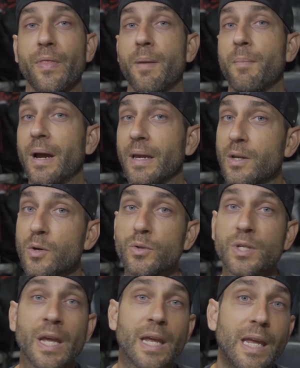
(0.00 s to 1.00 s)
They might
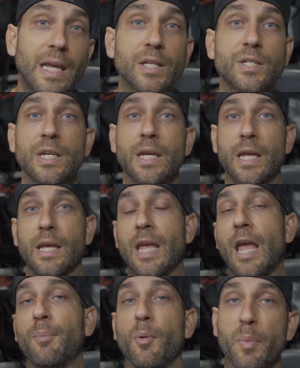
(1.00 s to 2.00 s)
use heat-seeking
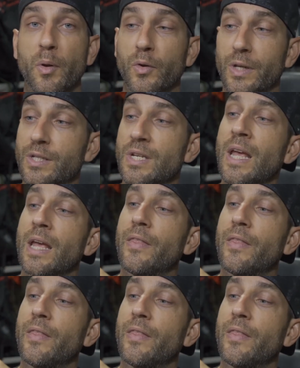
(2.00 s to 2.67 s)
capabilities.